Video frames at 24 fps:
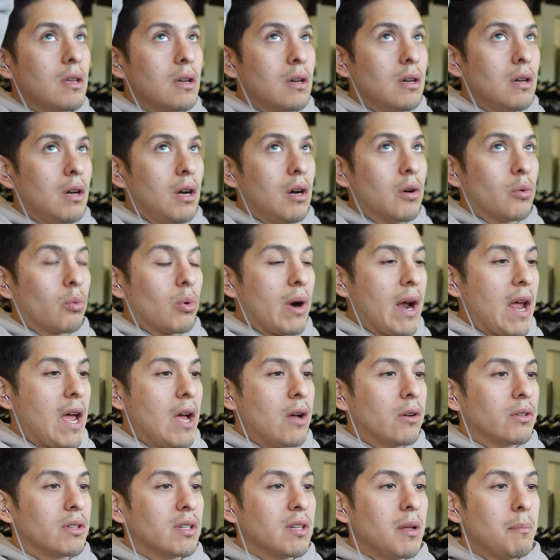around
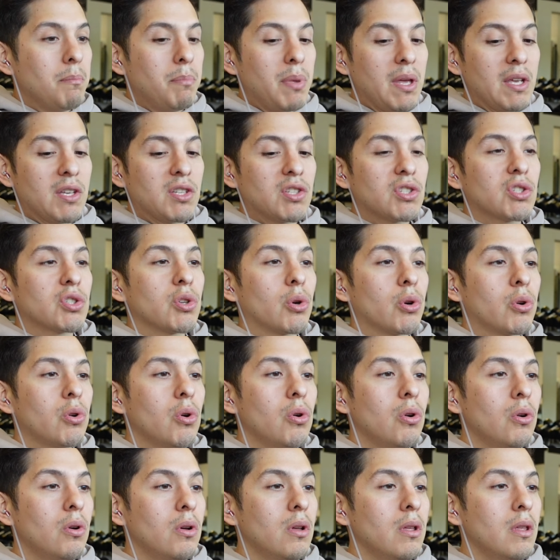in a big
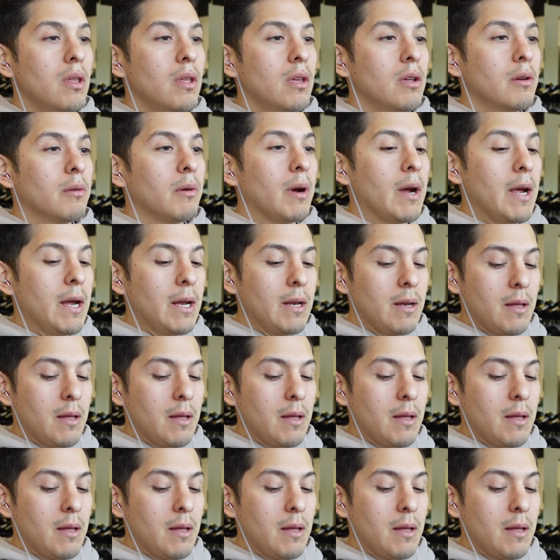circle, right?